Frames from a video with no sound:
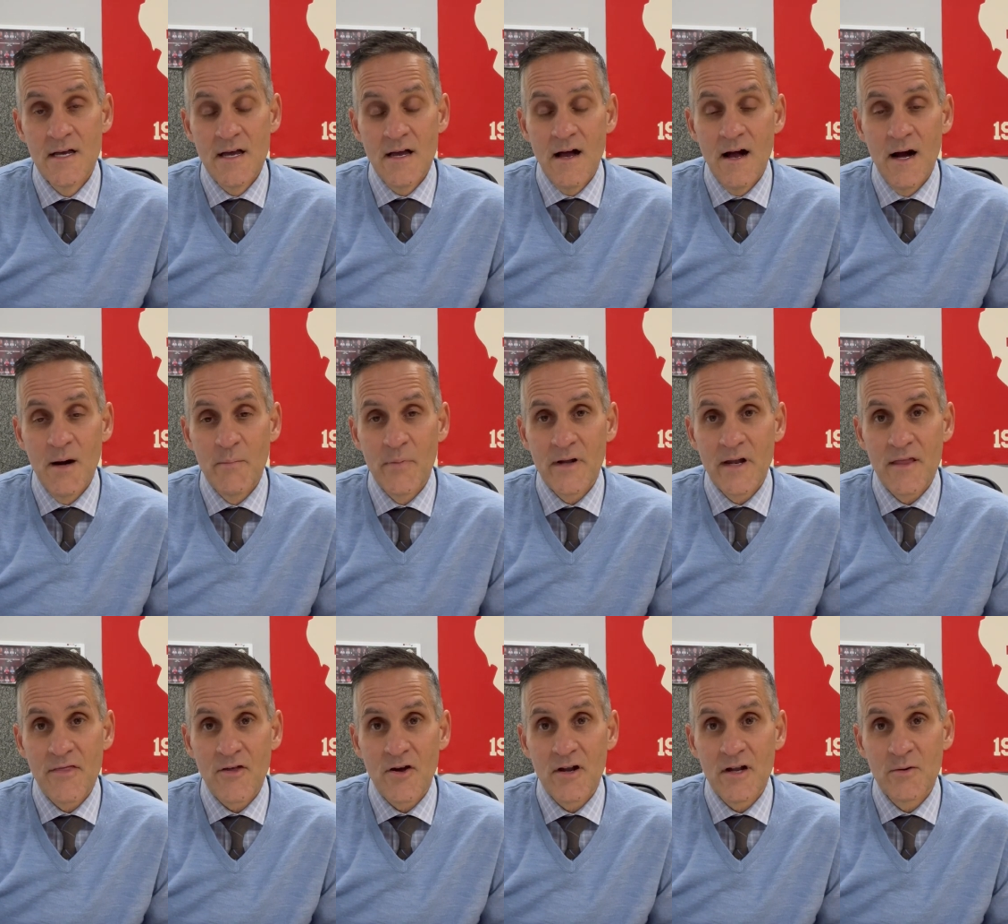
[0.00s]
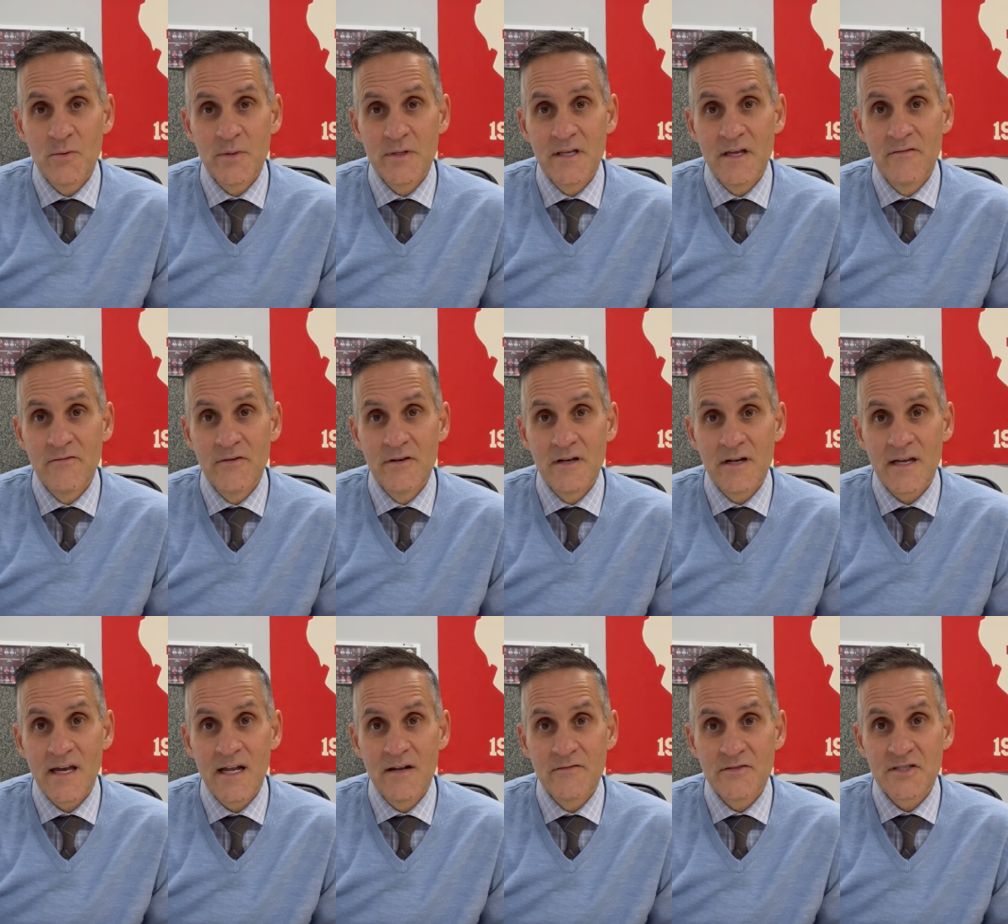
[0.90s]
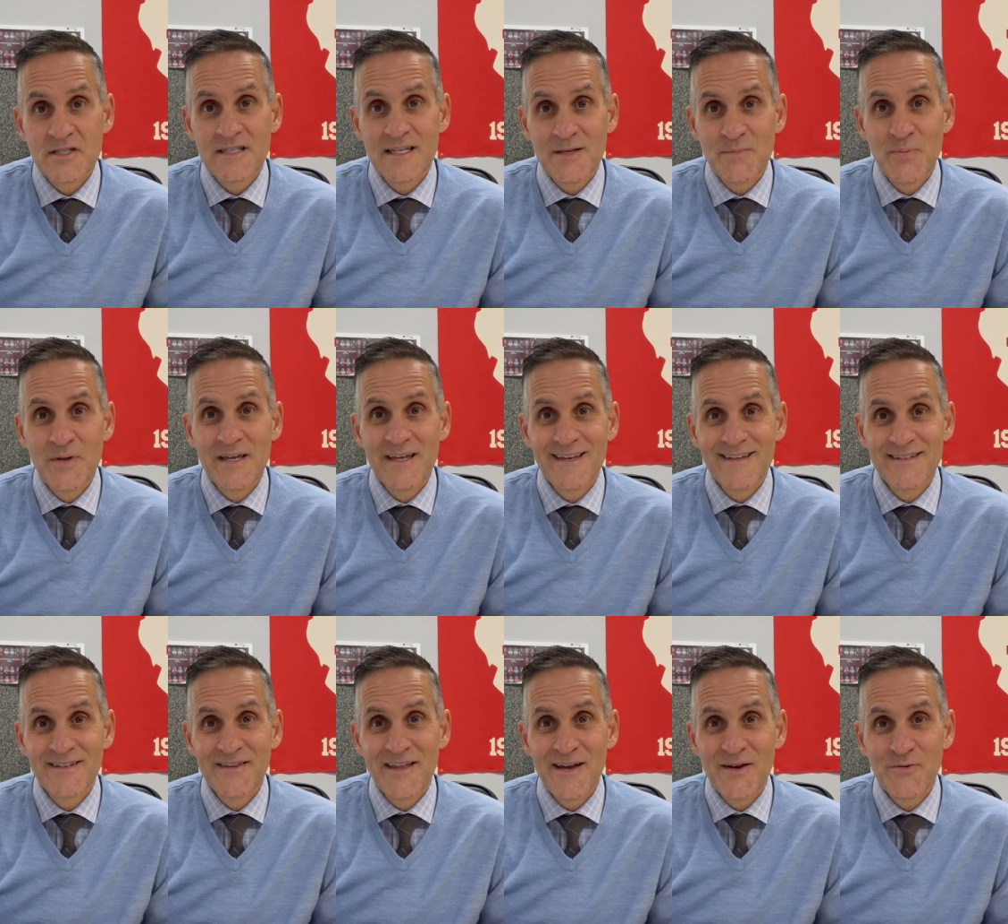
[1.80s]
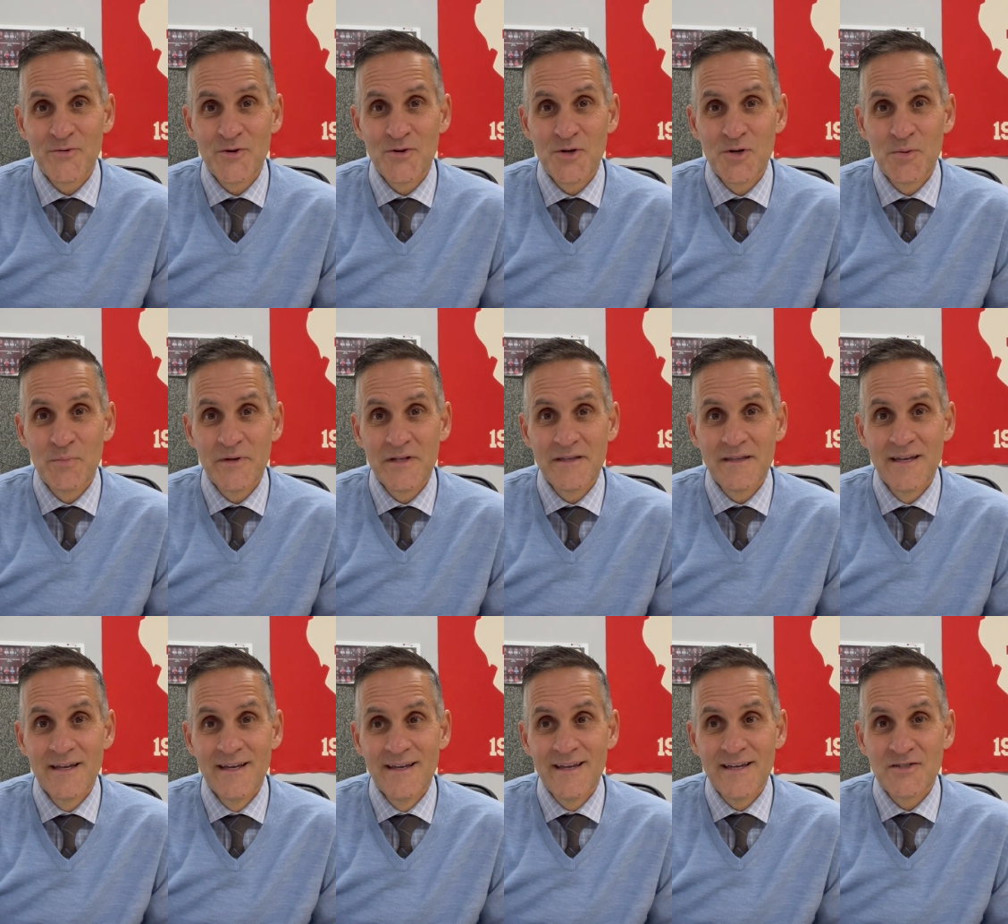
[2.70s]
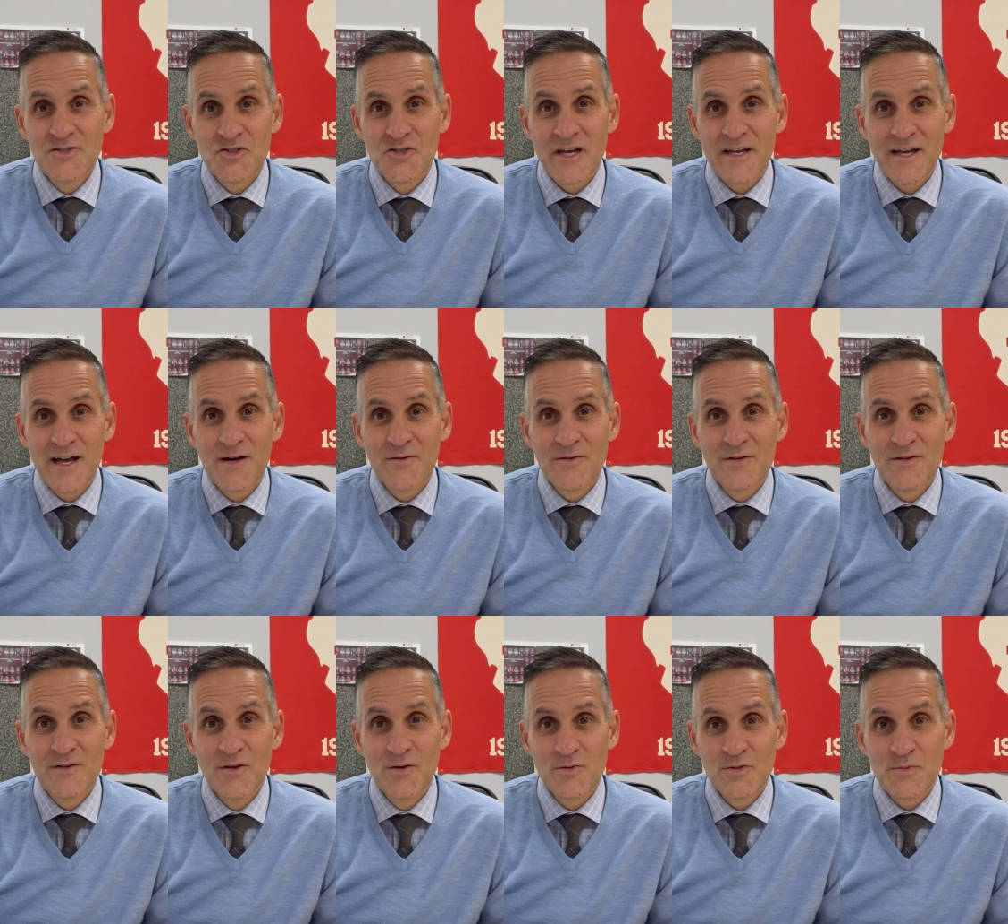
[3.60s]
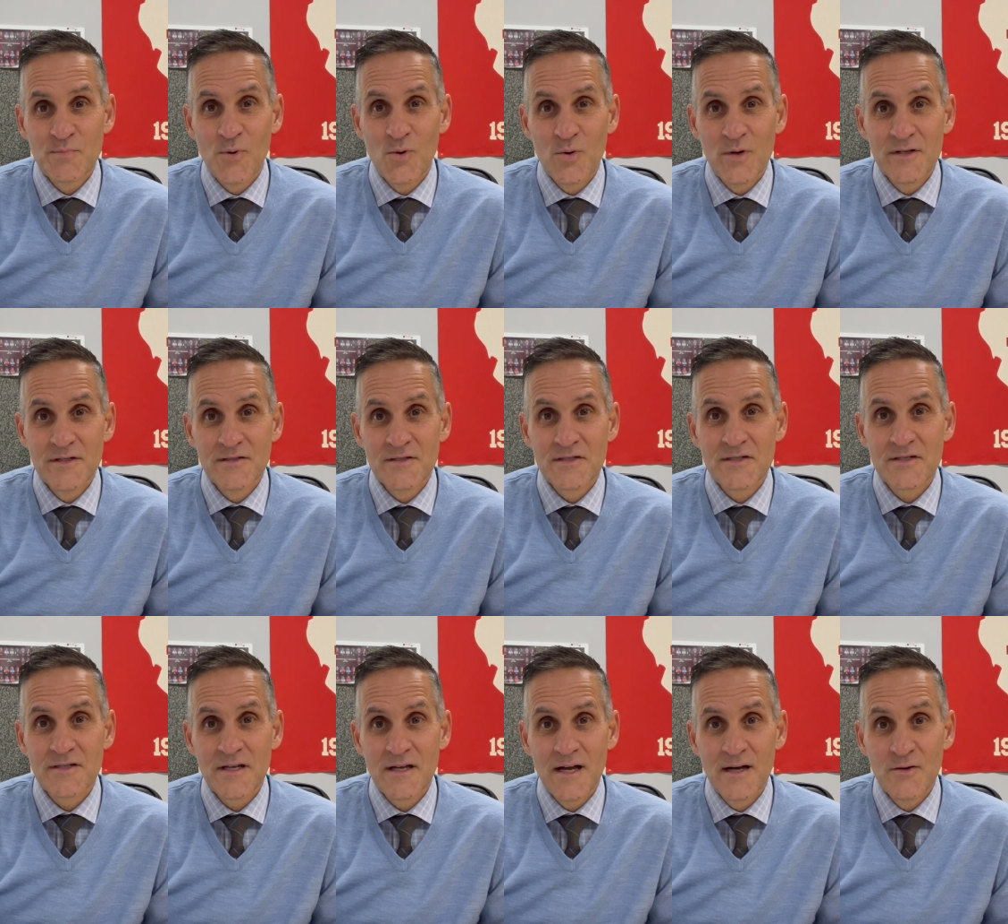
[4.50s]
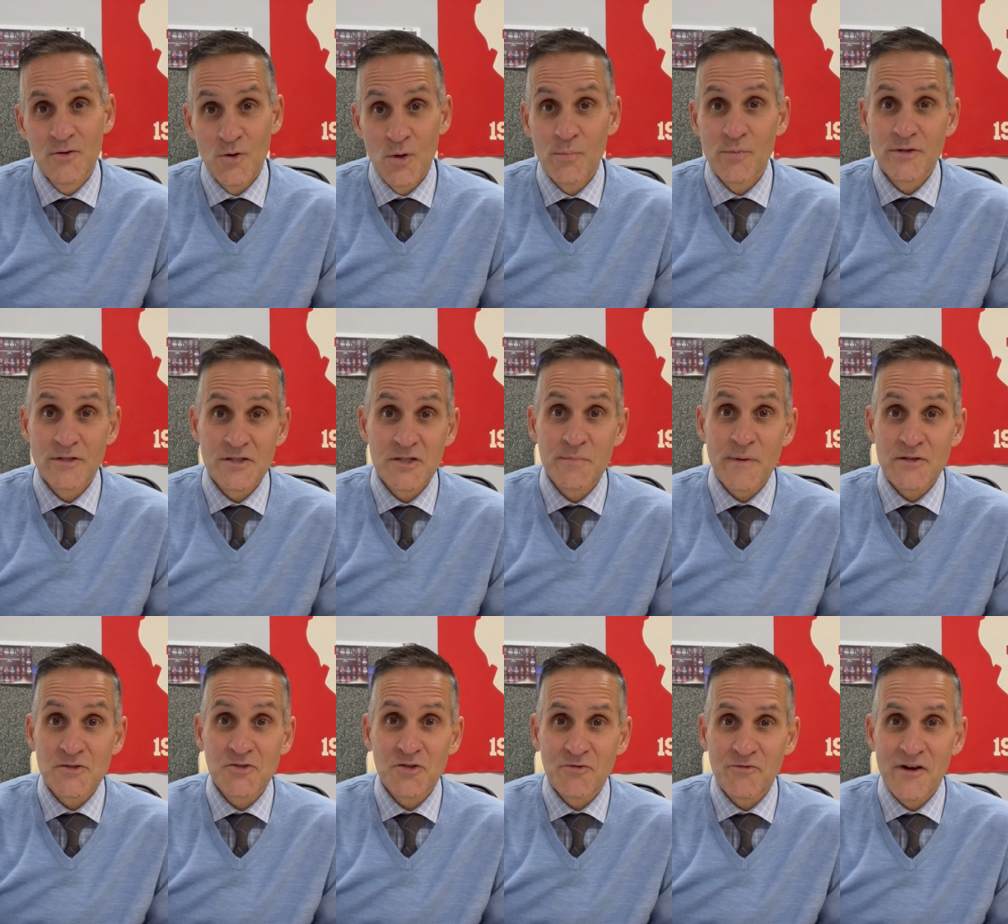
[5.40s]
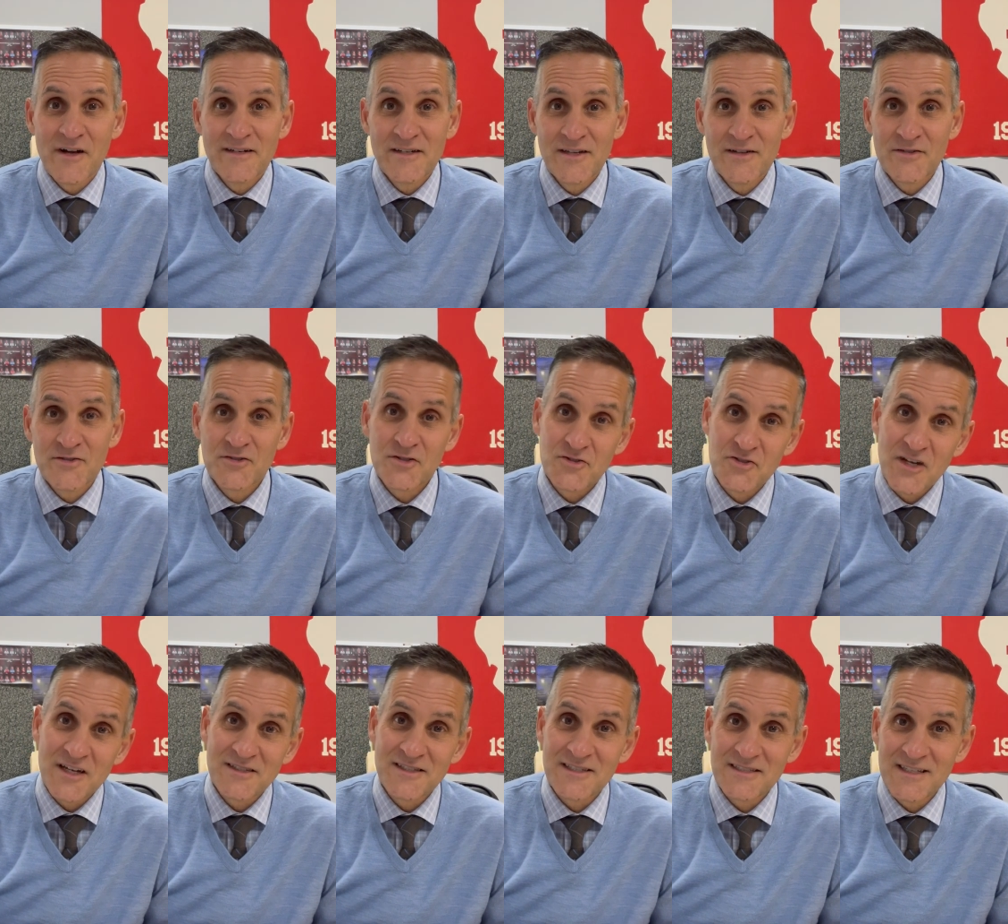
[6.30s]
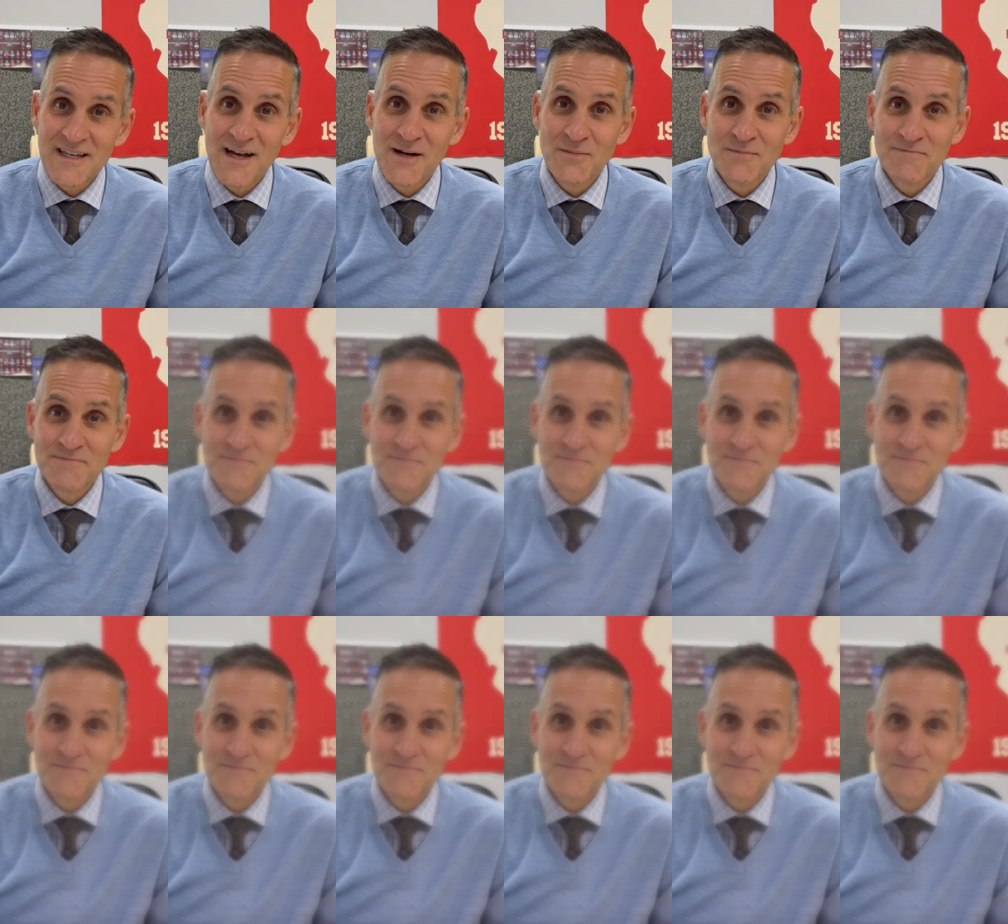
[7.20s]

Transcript: Uh, but I thought I would give you a, kind of a sneak peek into that room and, and check out those boys uh, who are pretty special around here. So check this out.